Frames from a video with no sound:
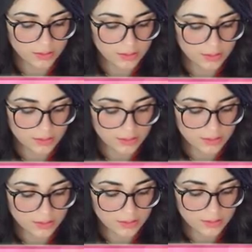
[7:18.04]

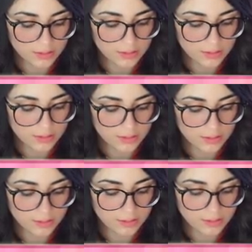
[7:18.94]
[no speech]